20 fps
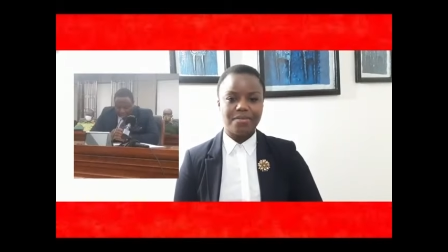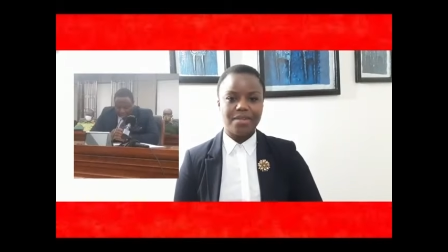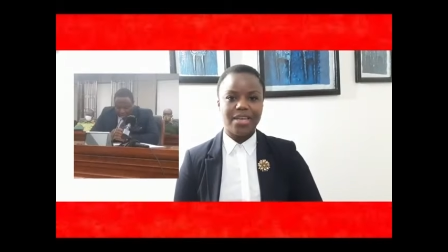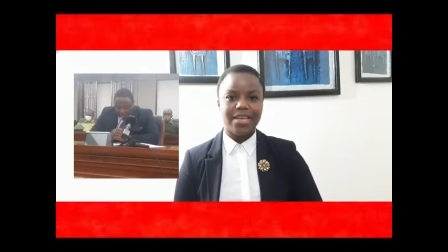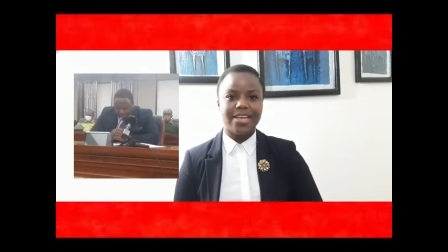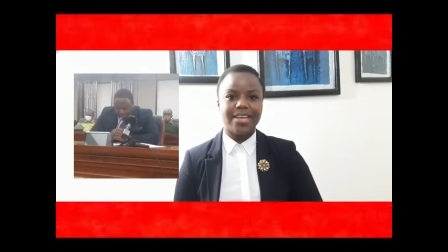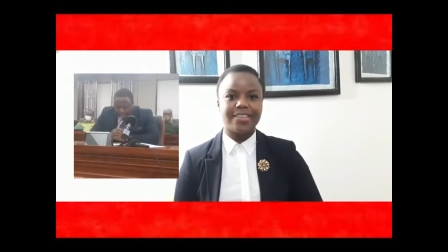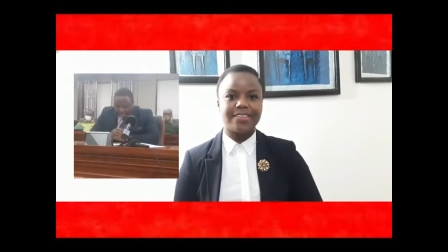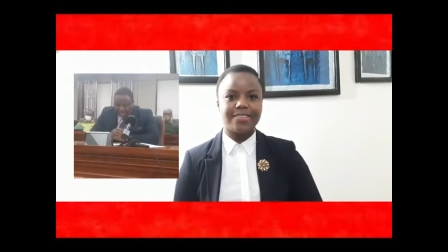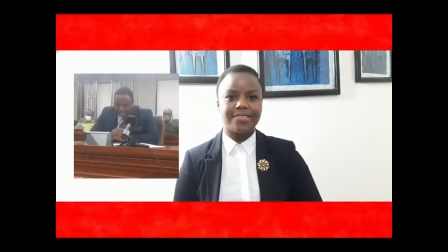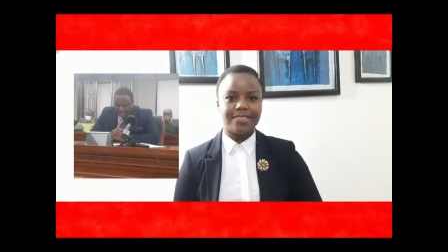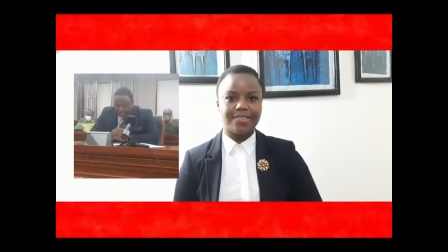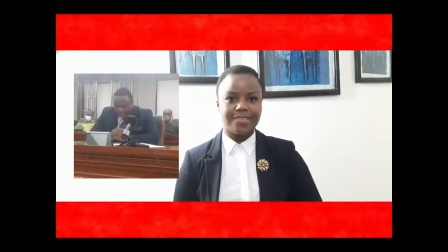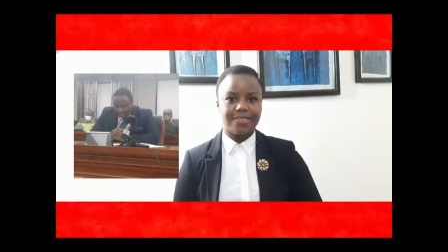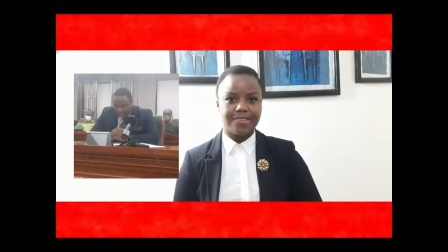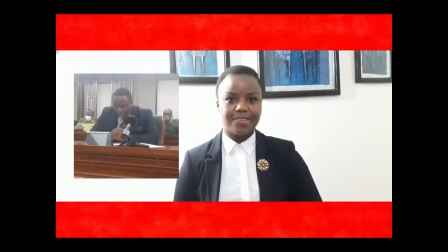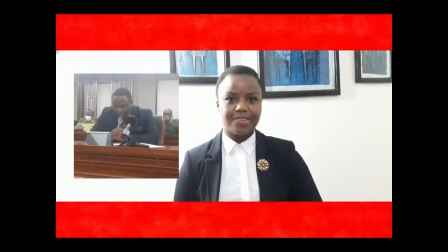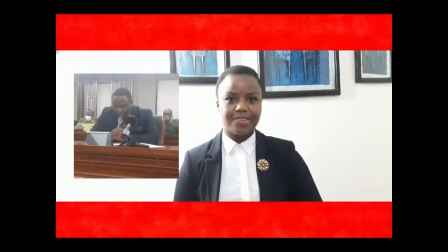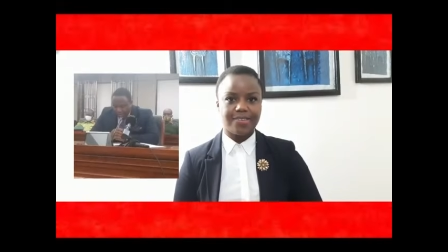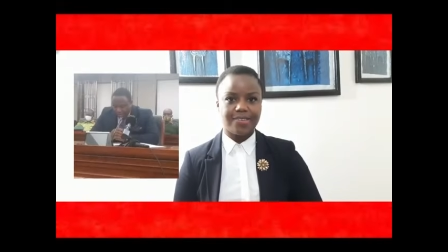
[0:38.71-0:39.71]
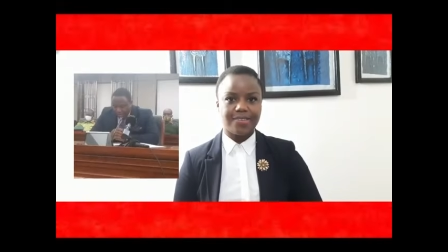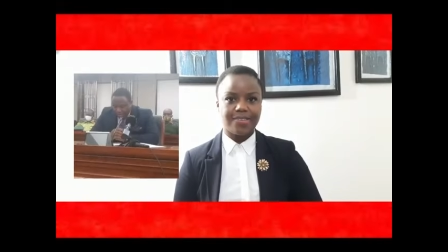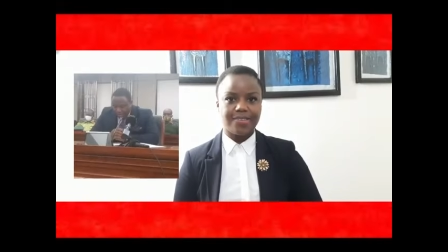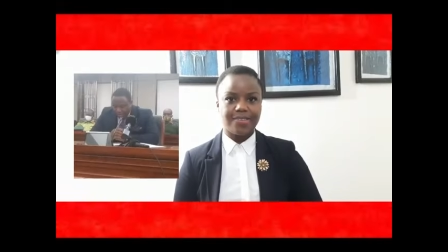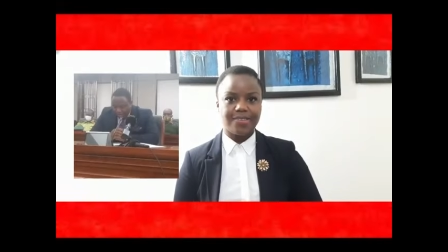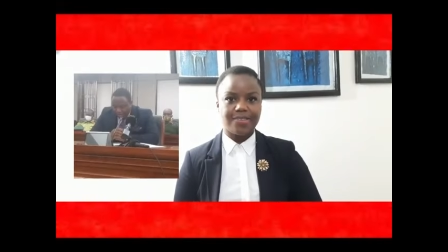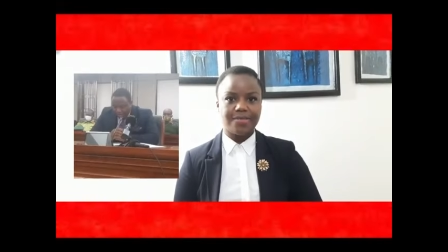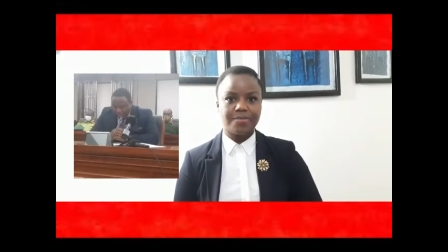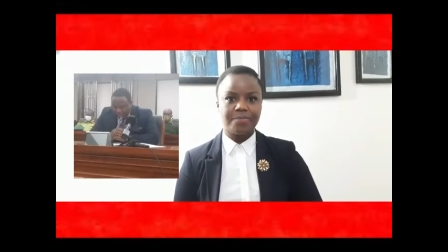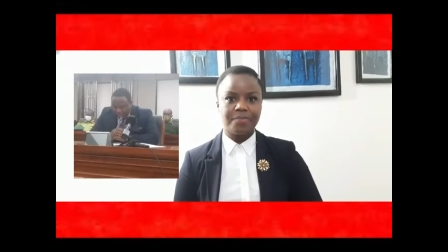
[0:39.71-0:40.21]
against the
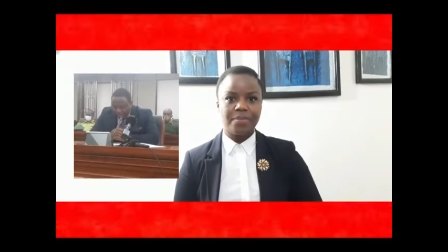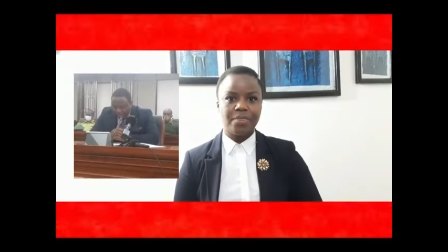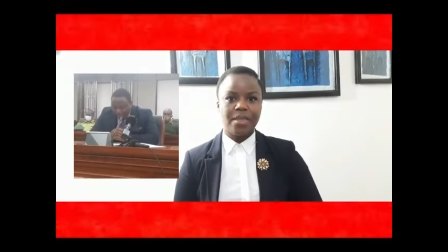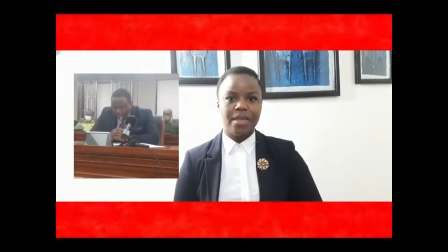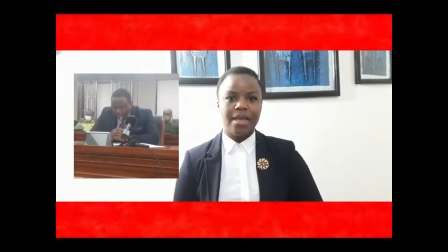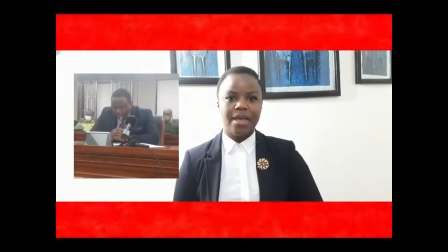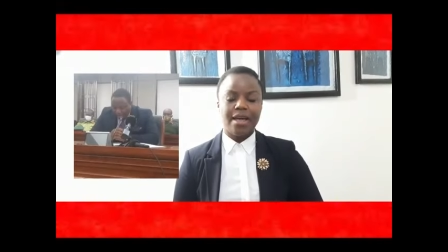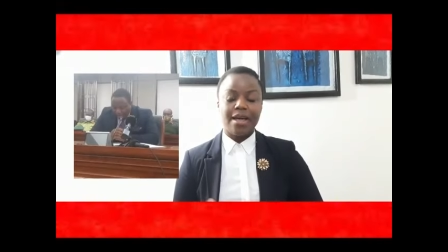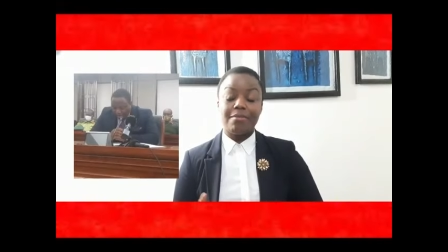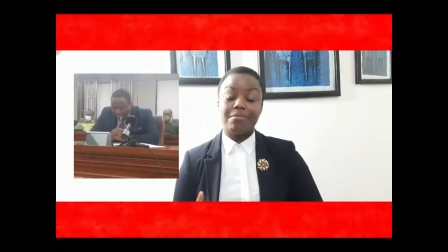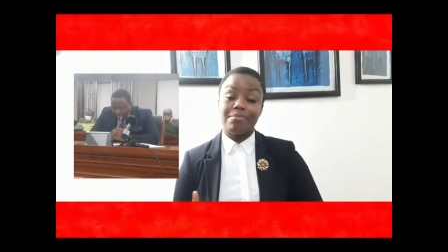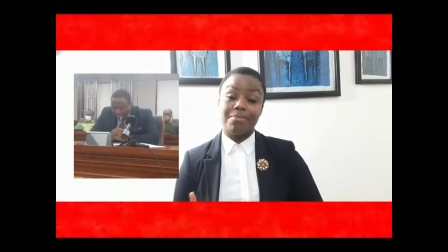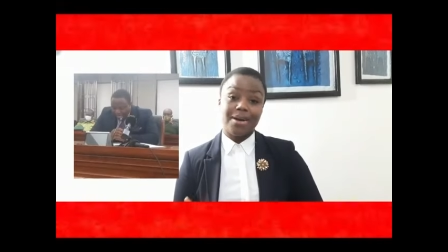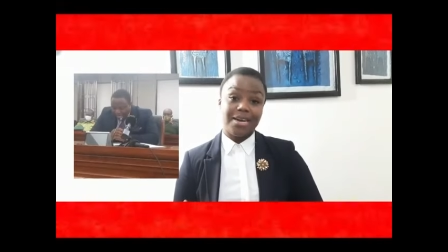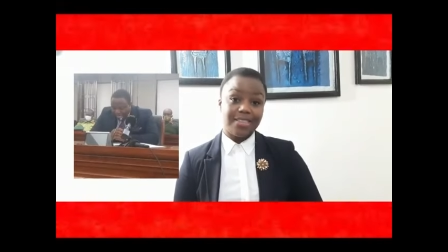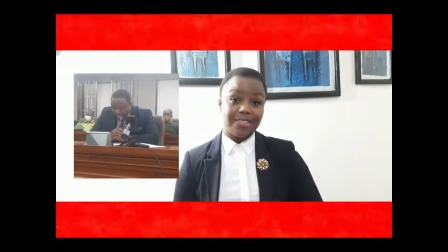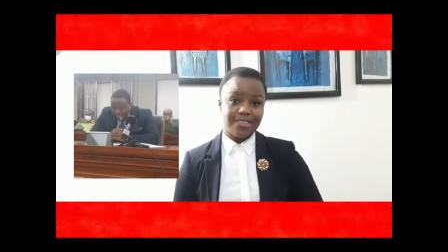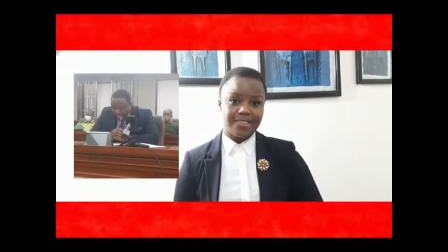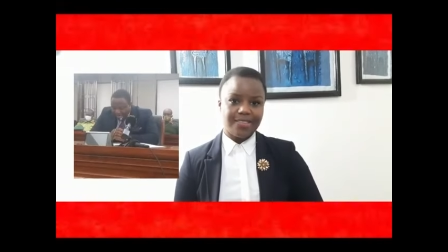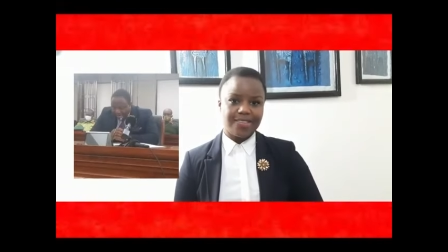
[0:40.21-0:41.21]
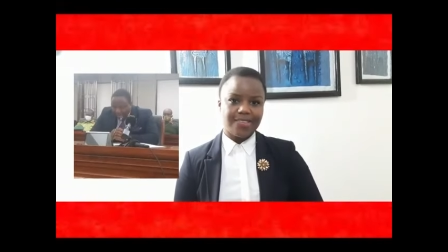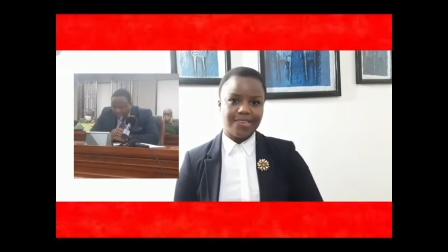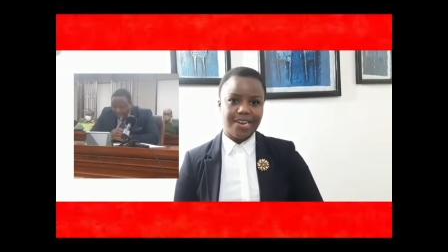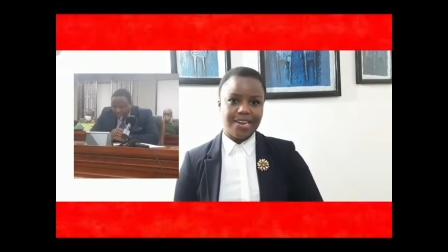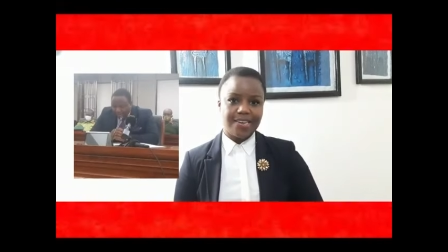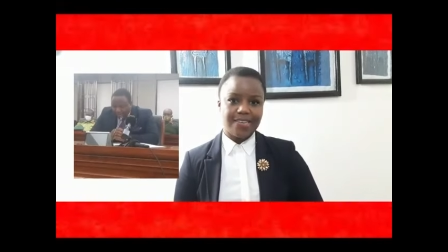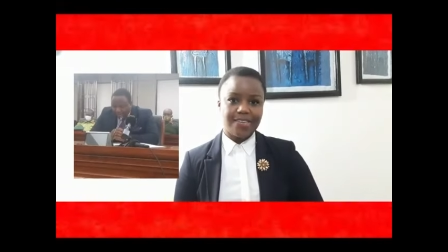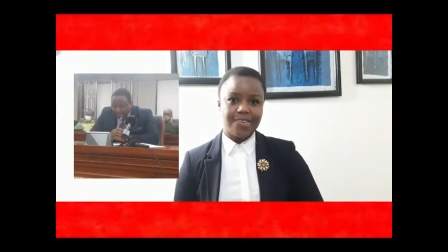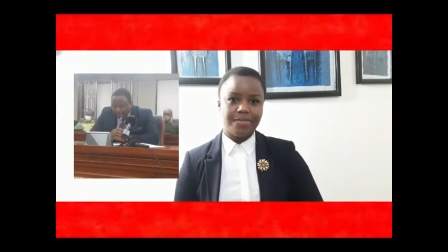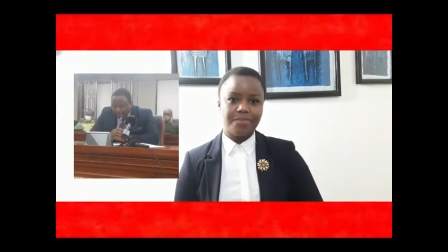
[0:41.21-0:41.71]
citizens uh, by the
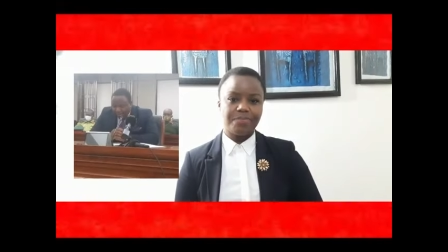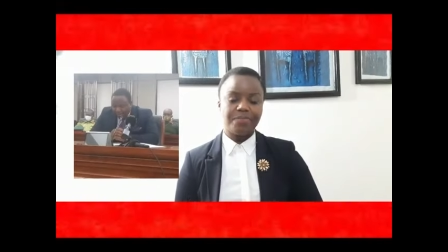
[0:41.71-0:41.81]
state.